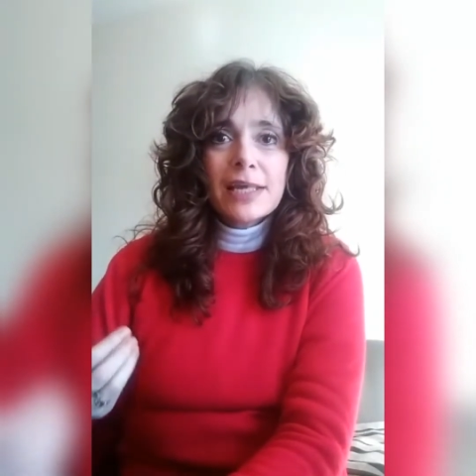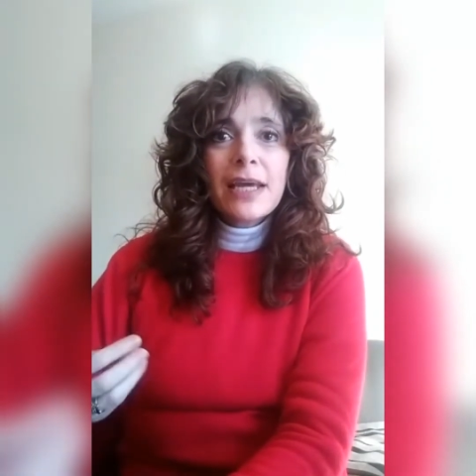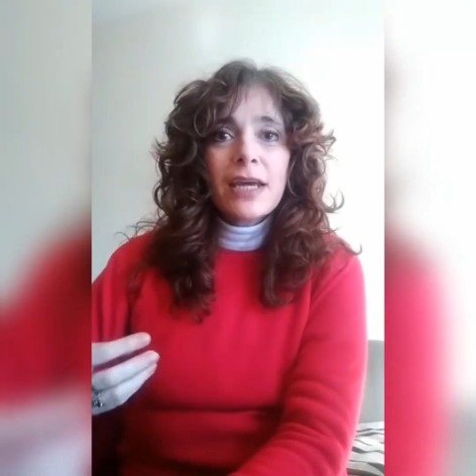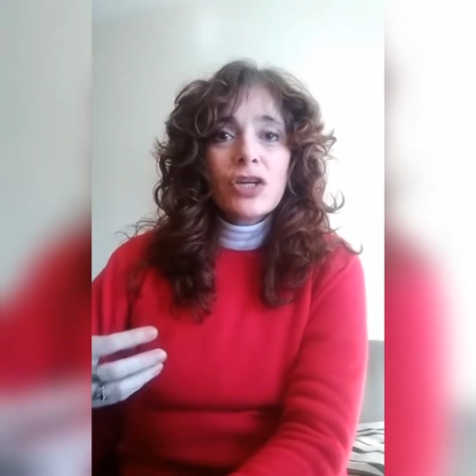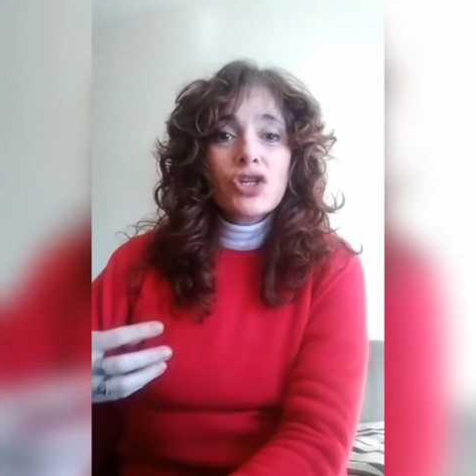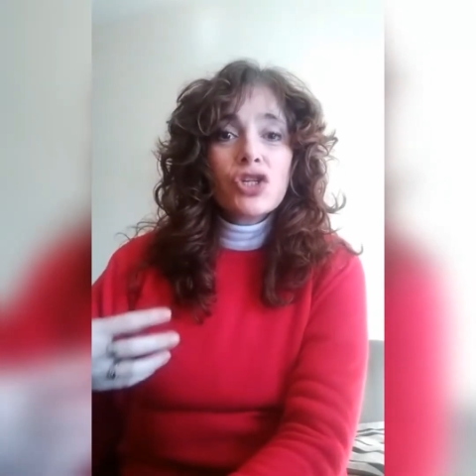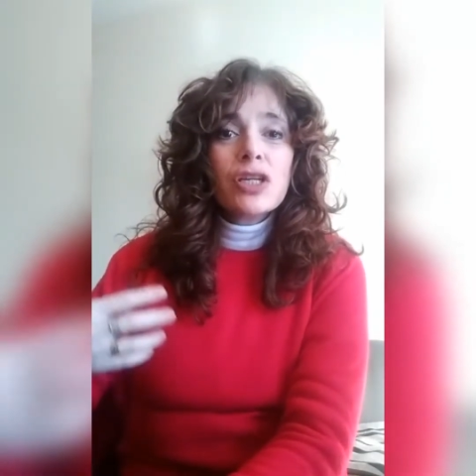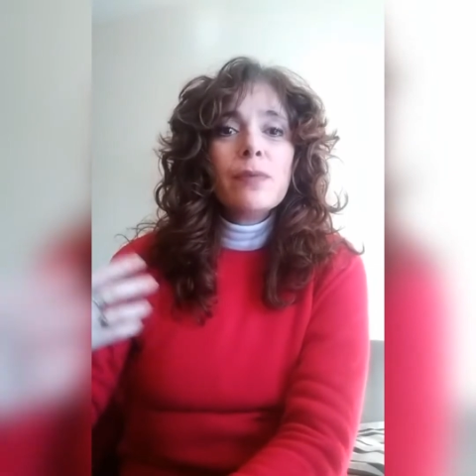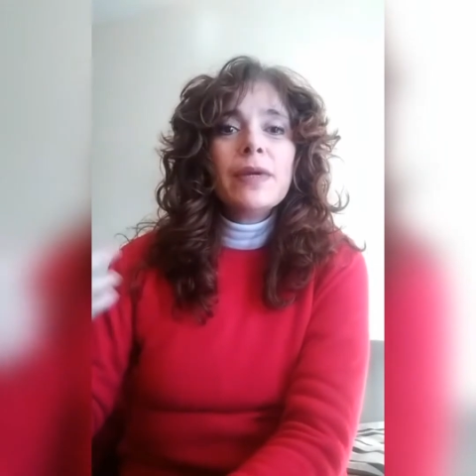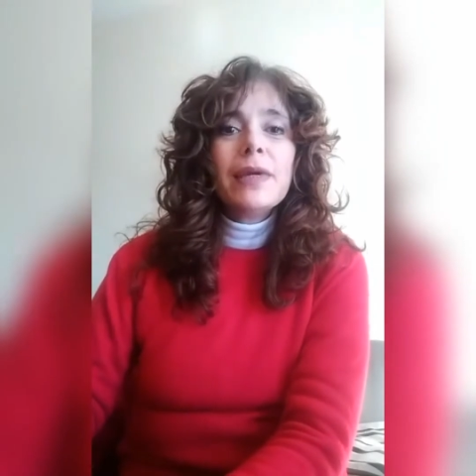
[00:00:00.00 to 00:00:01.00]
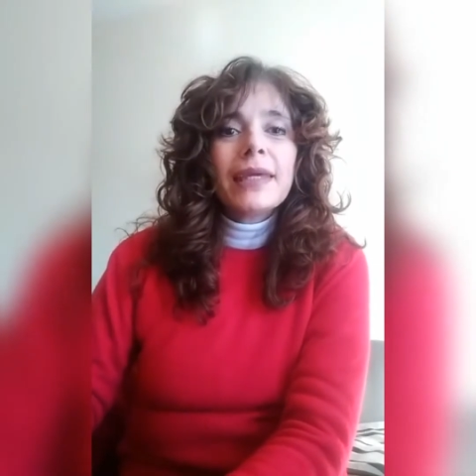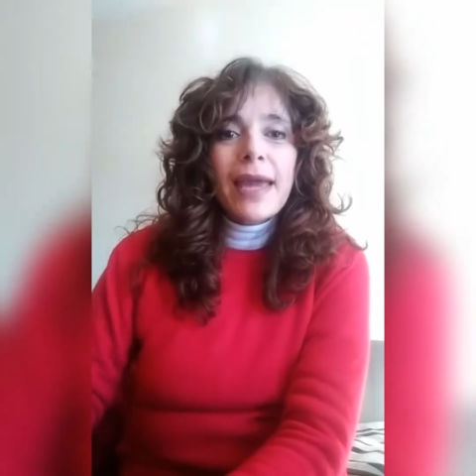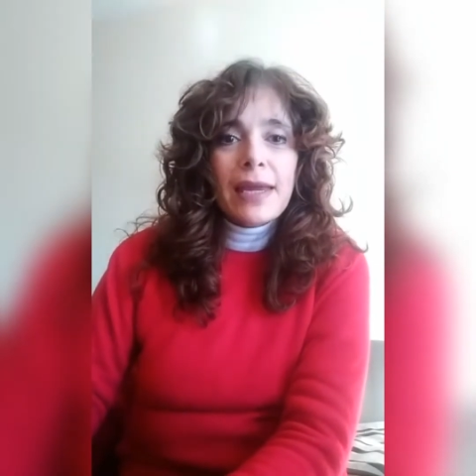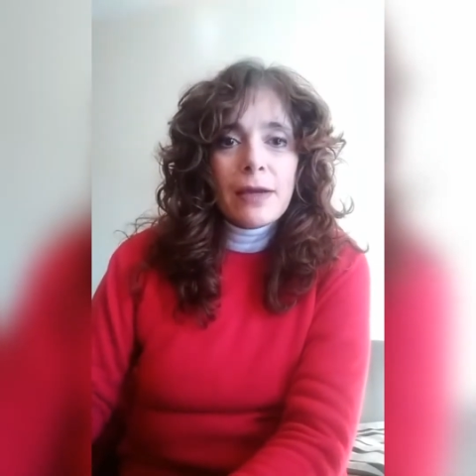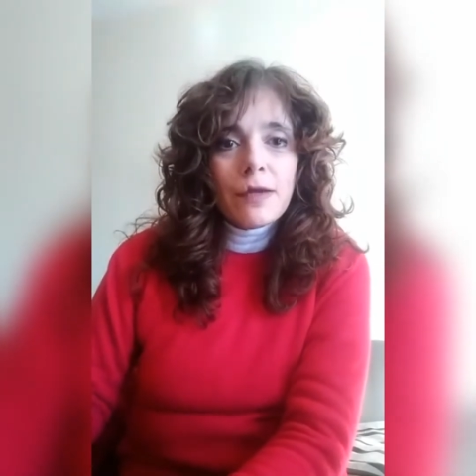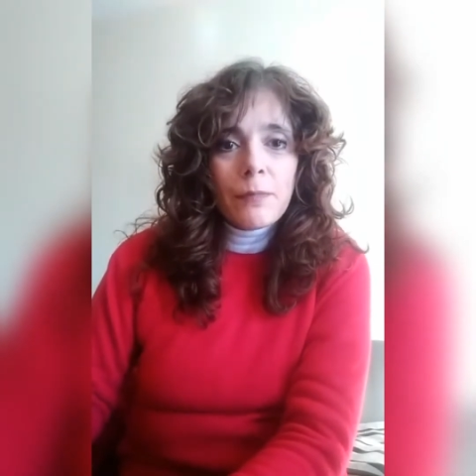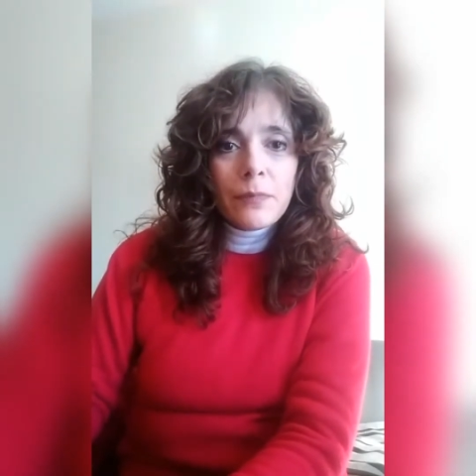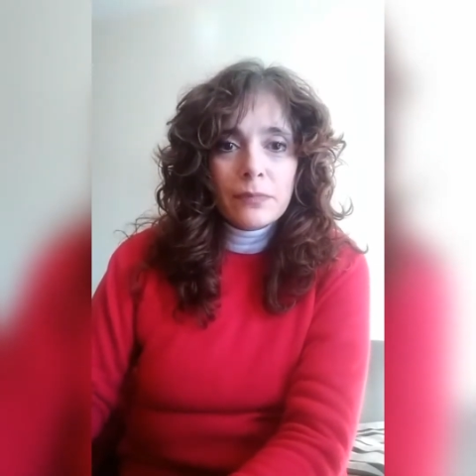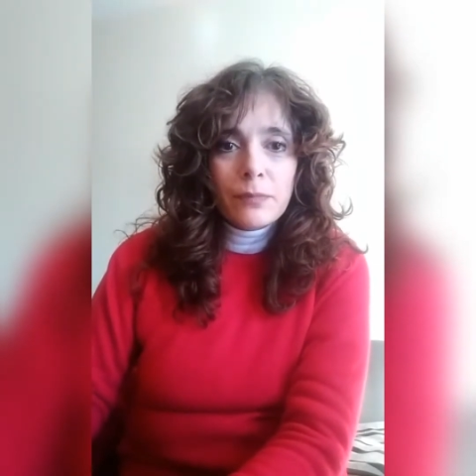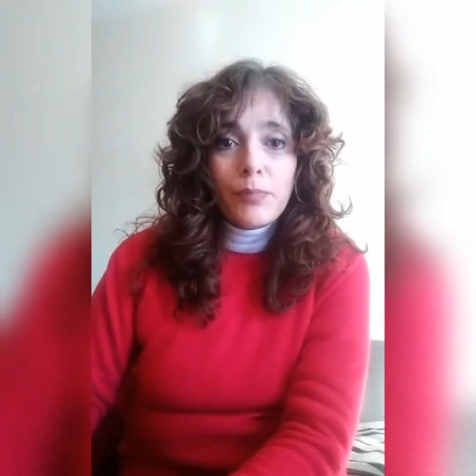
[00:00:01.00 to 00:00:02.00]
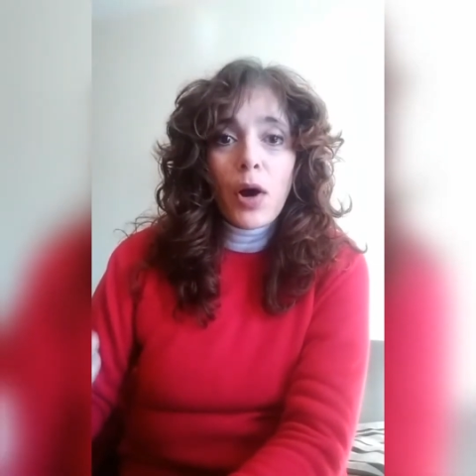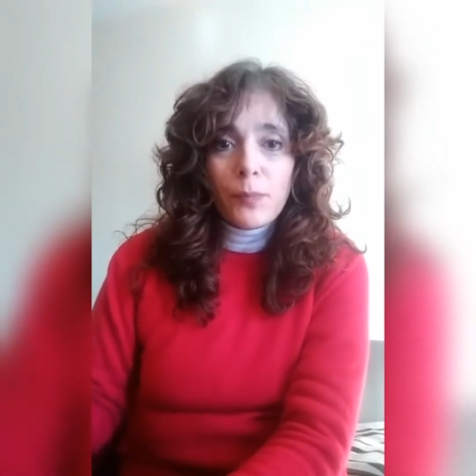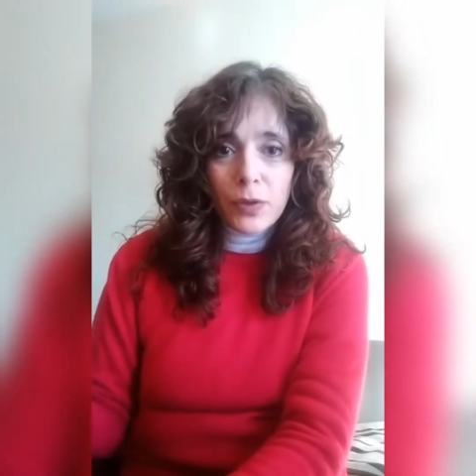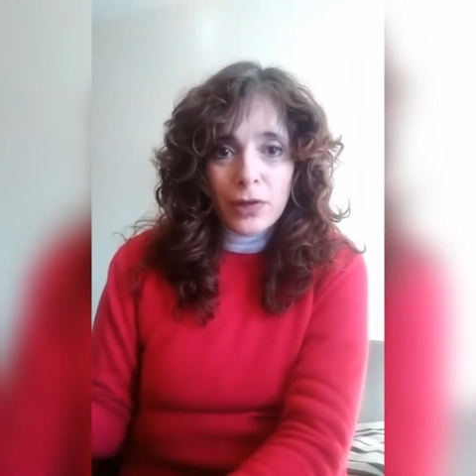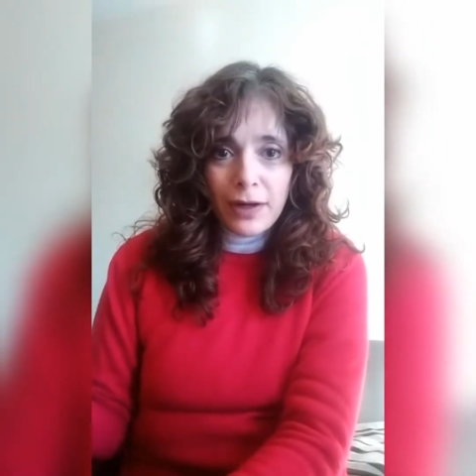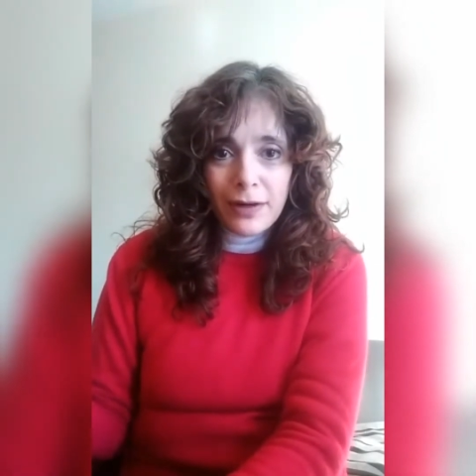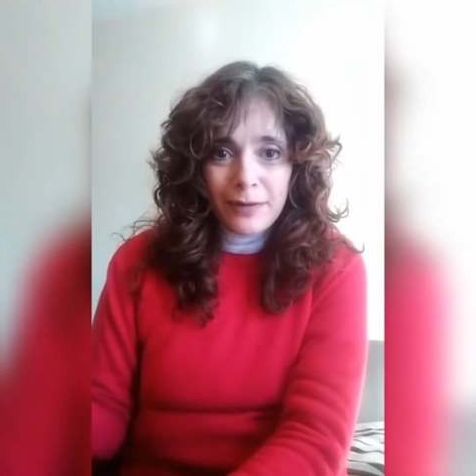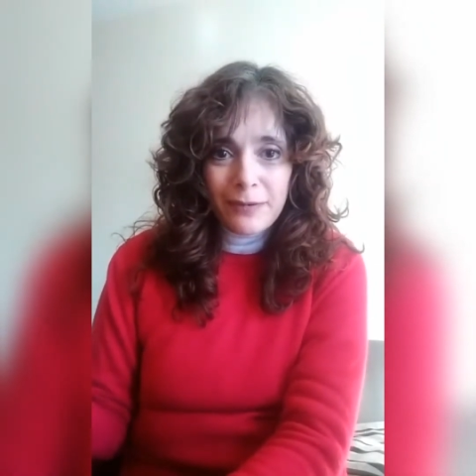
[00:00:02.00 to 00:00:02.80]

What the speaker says: she became popular.